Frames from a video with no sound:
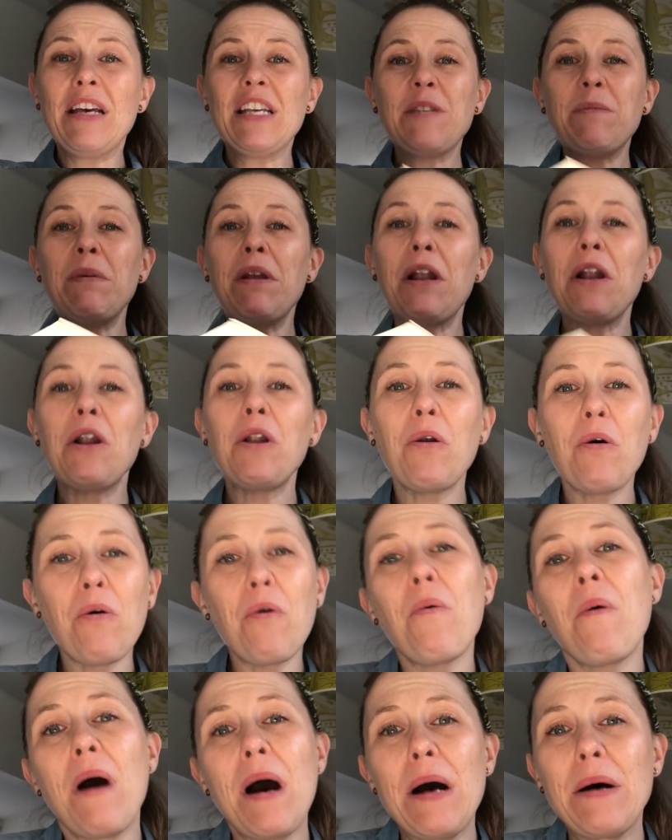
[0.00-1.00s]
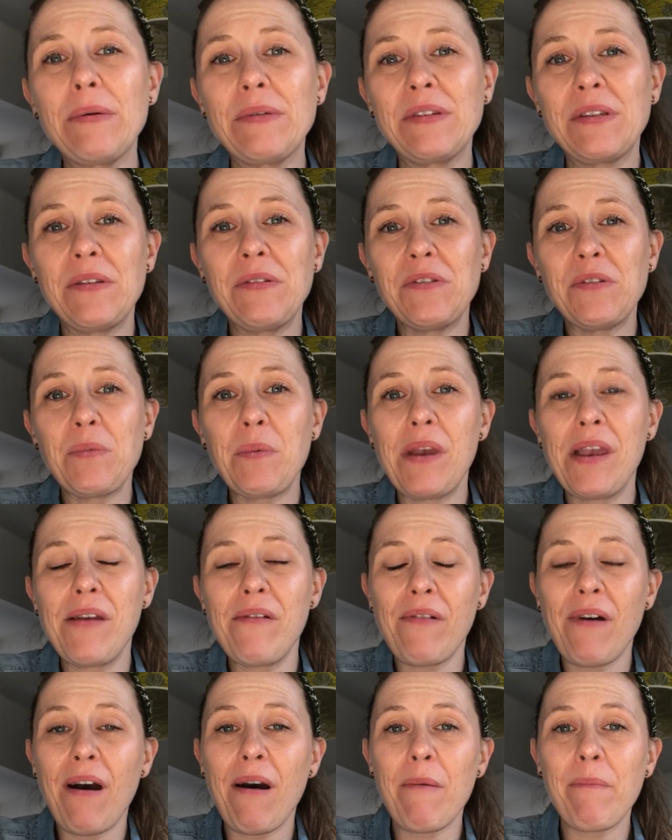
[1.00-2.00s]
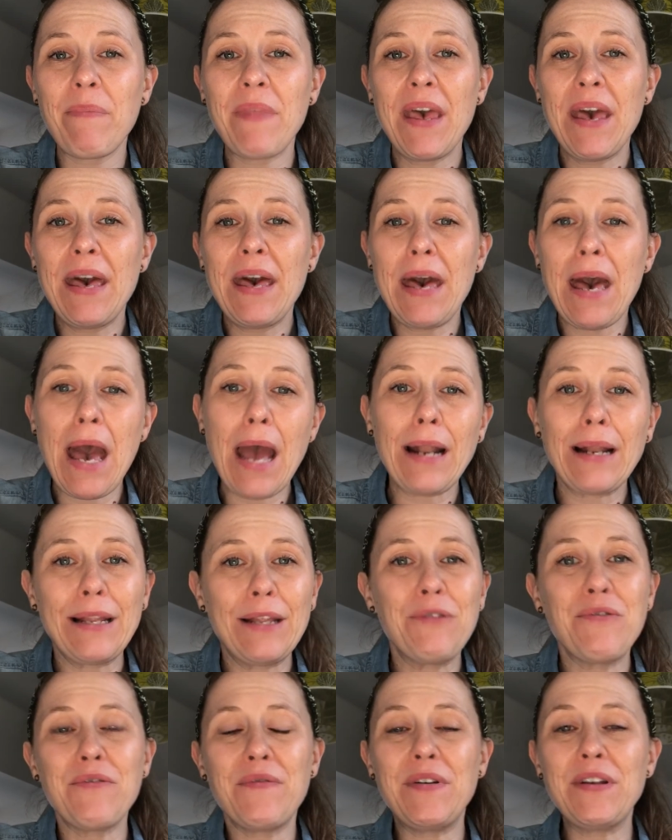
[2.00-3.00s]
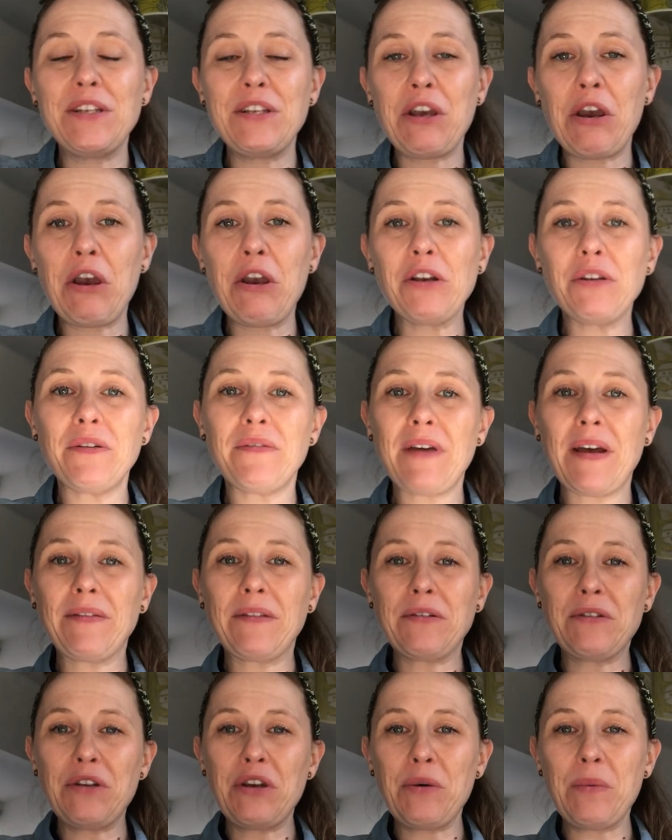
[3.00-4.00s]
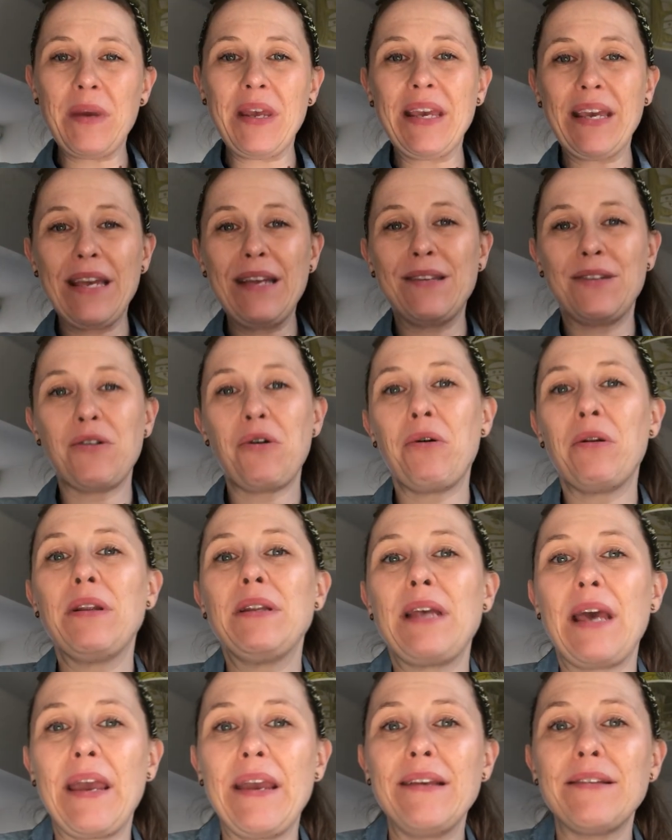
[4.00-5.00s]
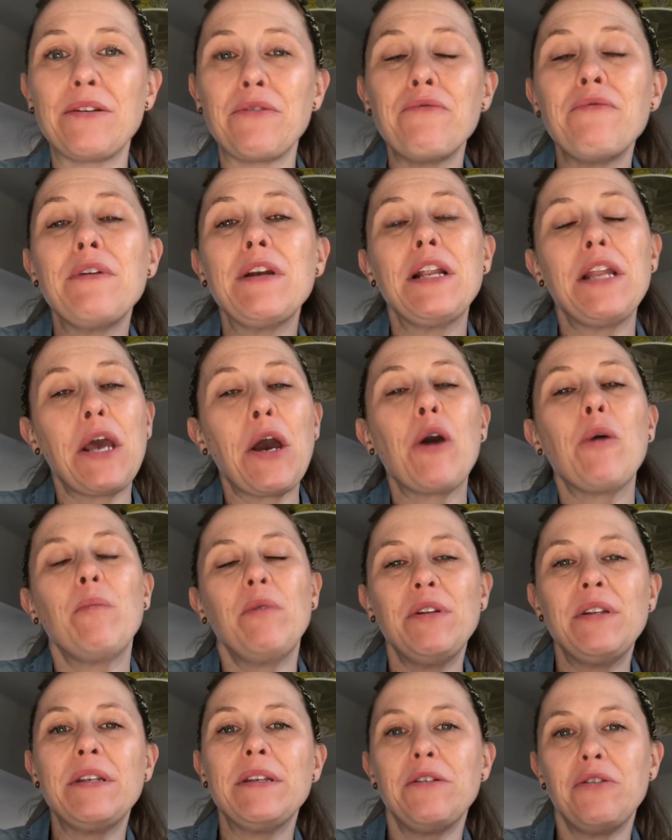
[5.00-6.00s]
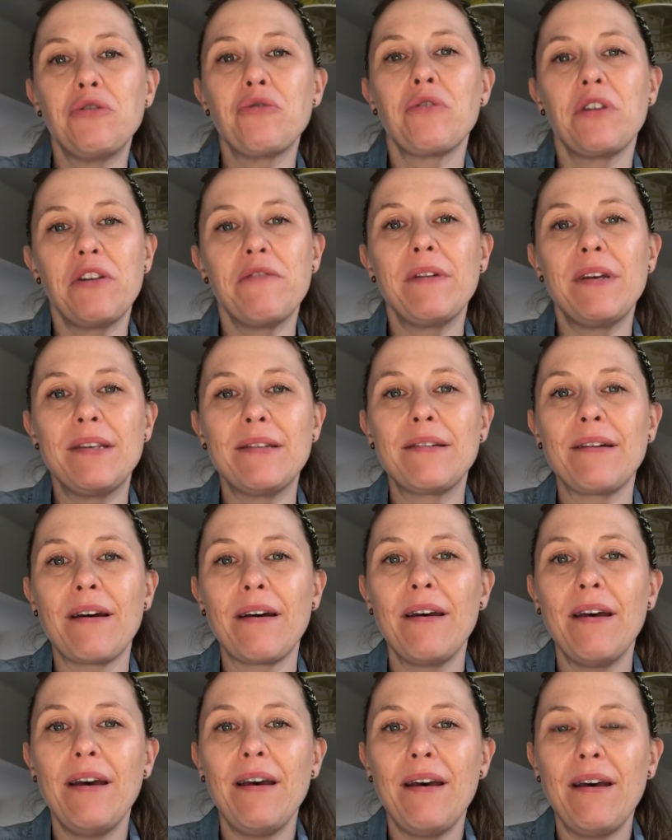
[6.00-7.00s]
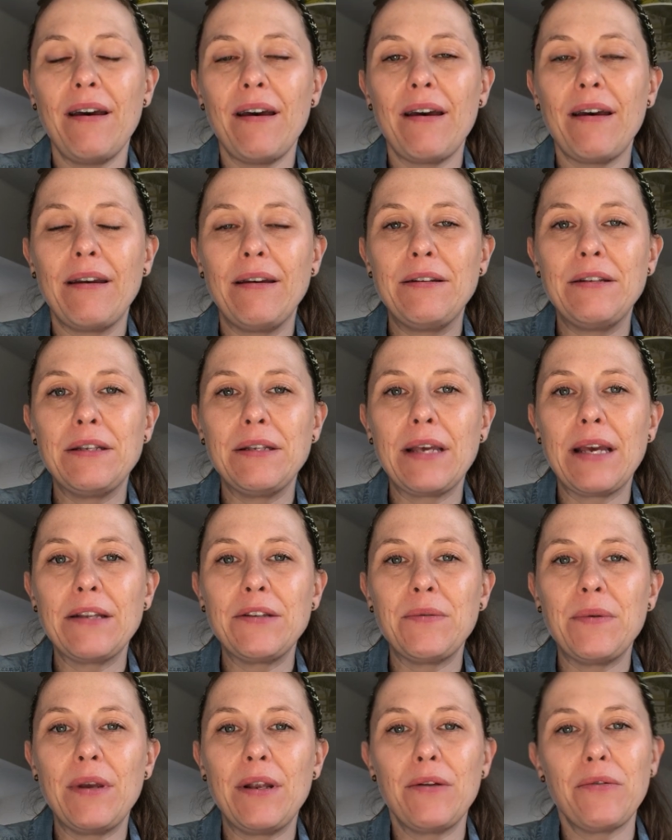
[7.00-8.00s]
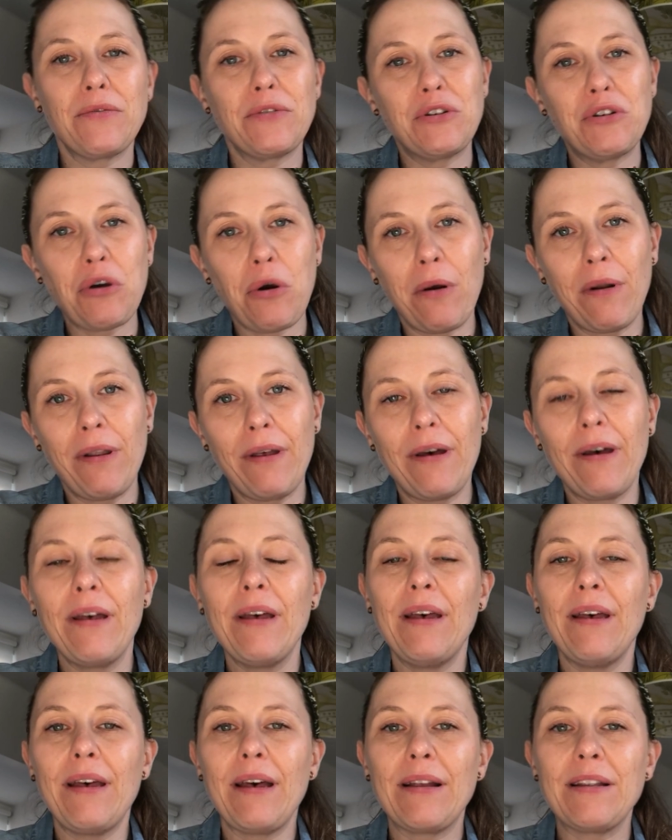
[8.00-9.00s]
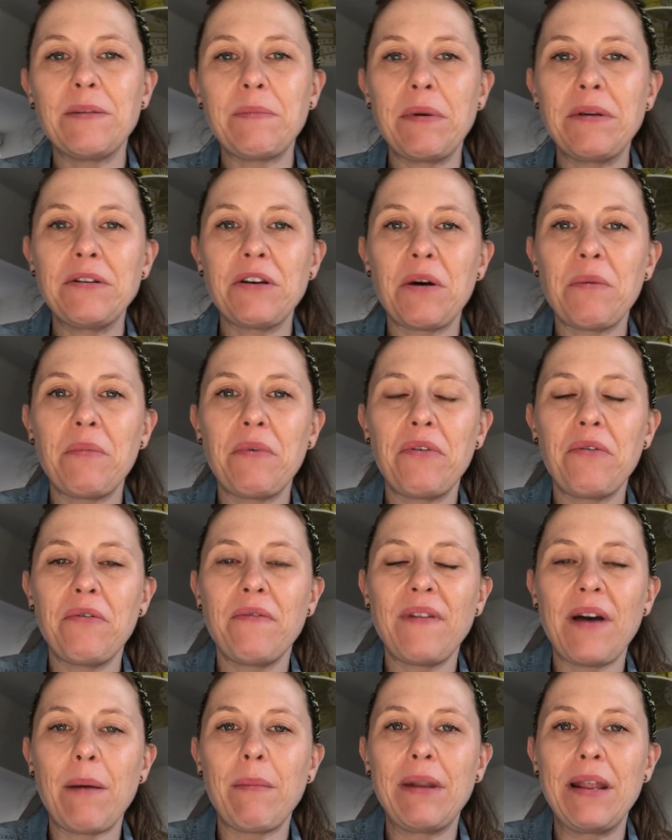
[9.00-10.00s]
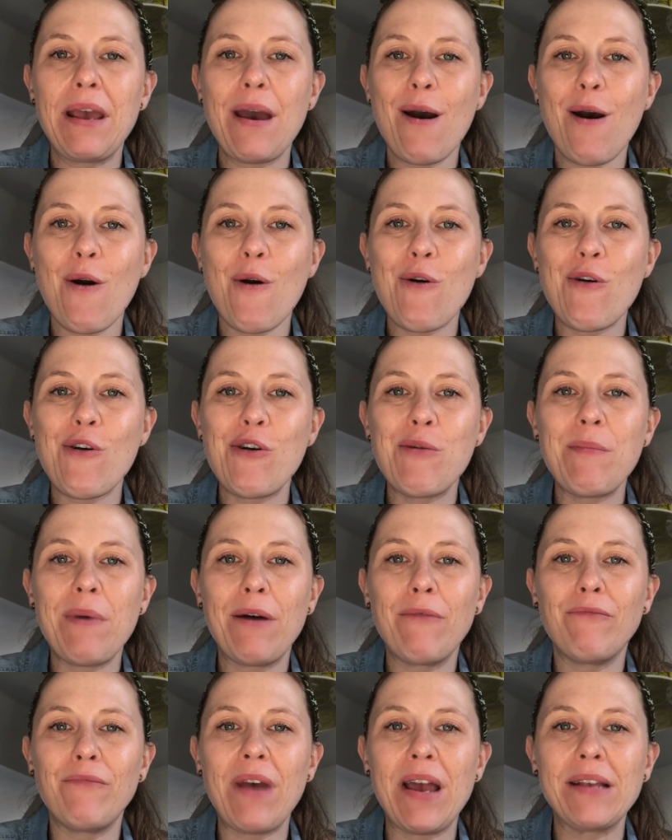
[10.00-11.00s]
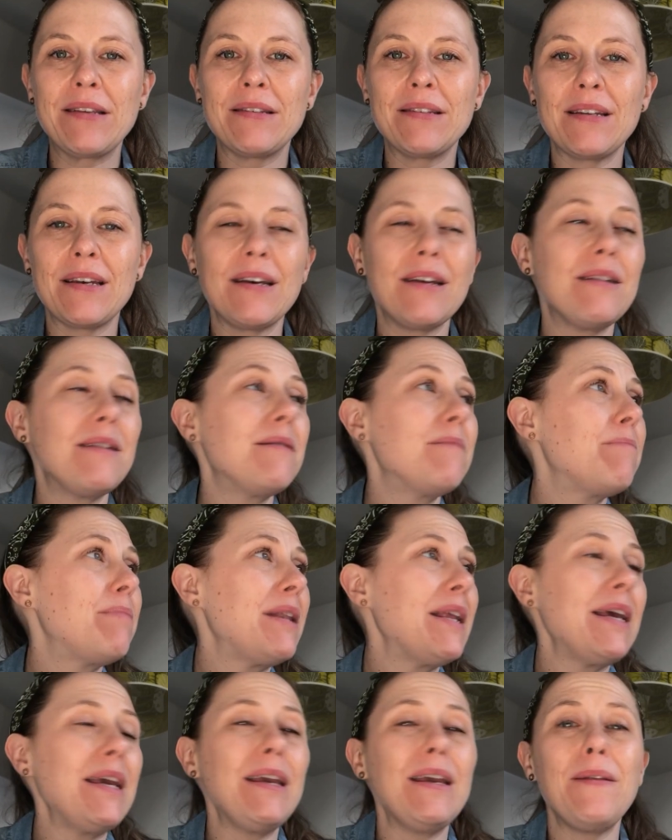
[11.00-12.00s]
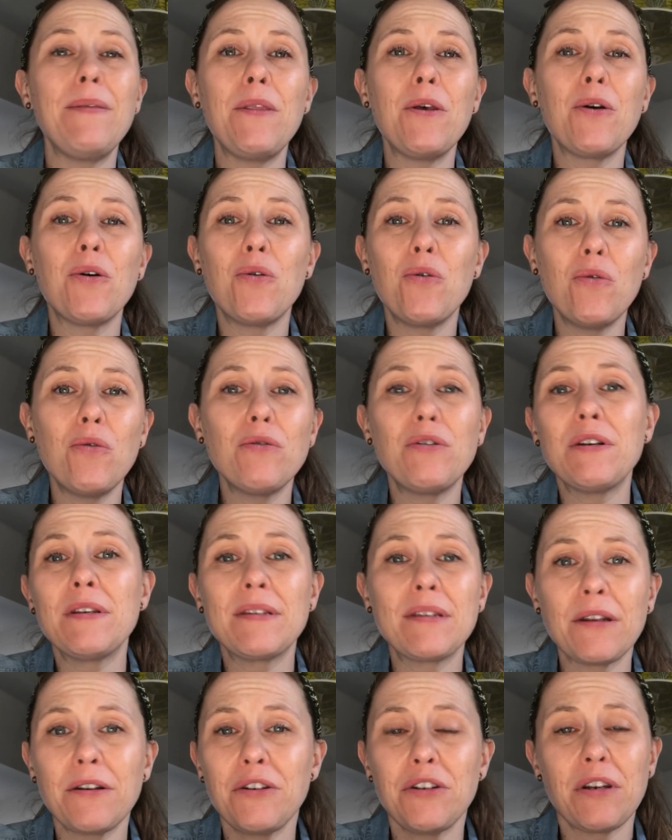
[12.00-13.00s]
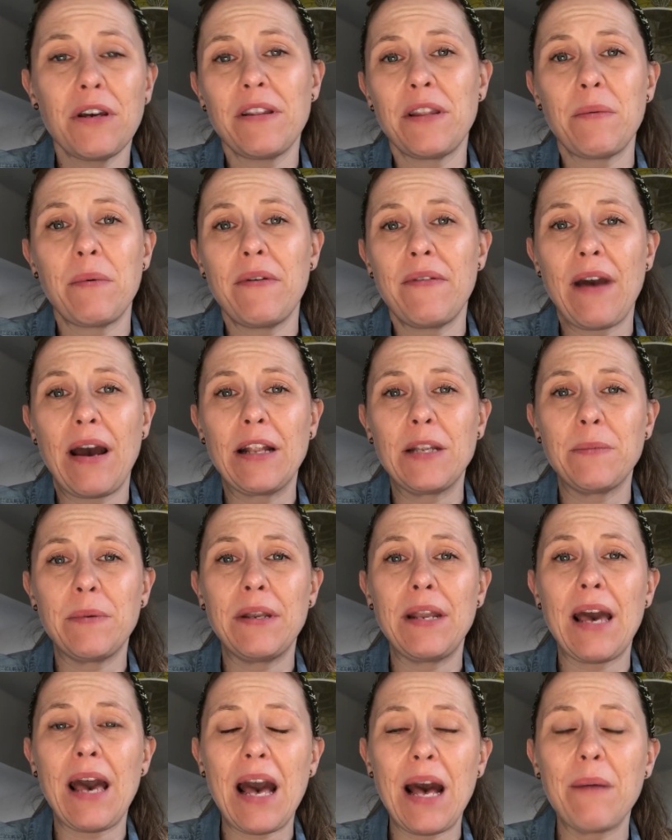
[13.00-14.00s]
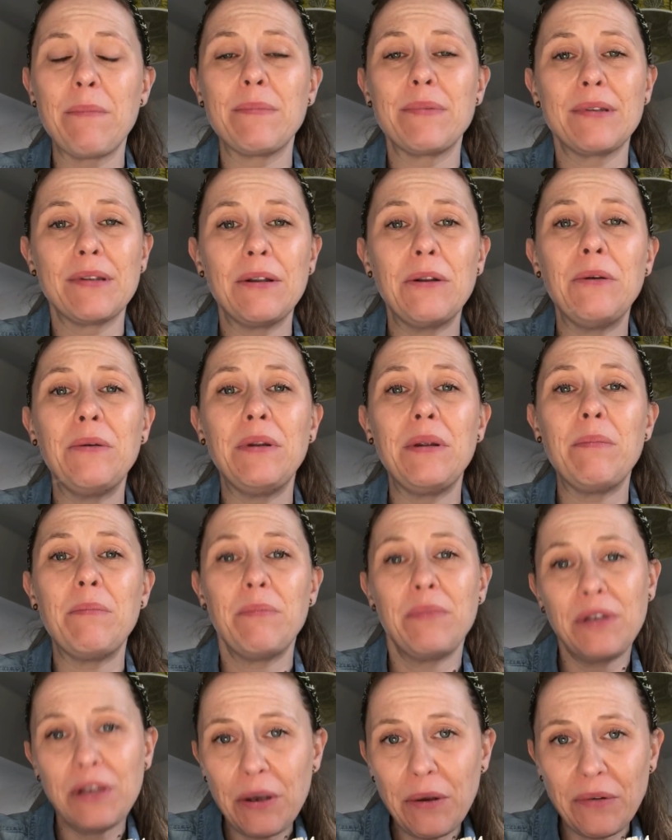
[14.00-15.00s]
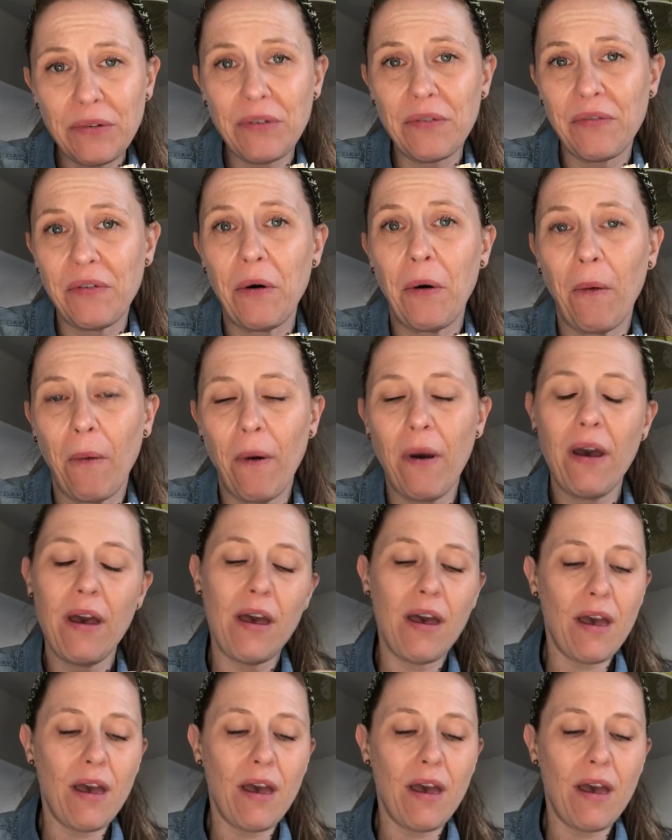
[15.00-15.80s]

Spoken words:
It's been a long while since we've had a little video, because we've had the 2 week Easter holidays. I really hope you did enjoy your Easter and you did get to eat lots of chocolate and spend time with your family at home and rest and play in the gorgeous sunshine that we've had. It's been absolutely beautiful.